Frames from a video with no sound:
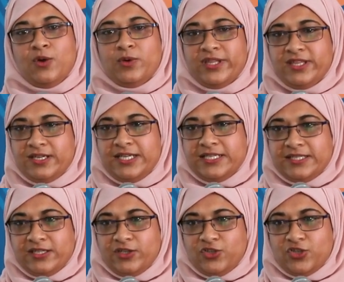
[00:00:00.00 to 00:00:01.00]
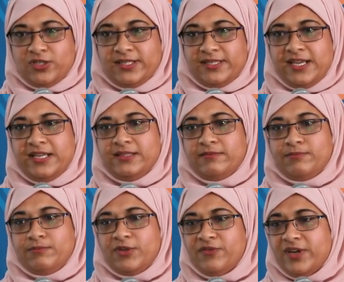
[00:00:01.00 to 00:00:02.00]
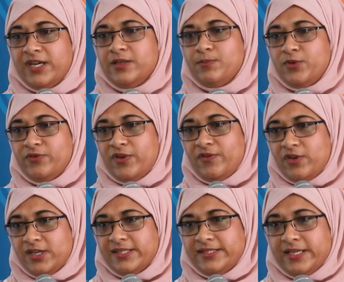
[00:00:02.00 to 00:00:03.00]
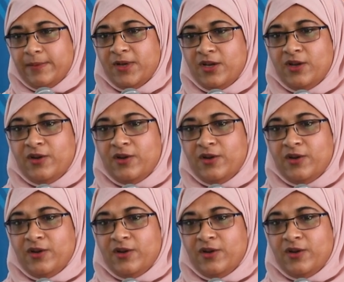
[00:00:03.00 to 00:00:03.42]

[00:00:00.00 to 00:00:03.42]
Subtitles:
with the researchers and provide the proof of concept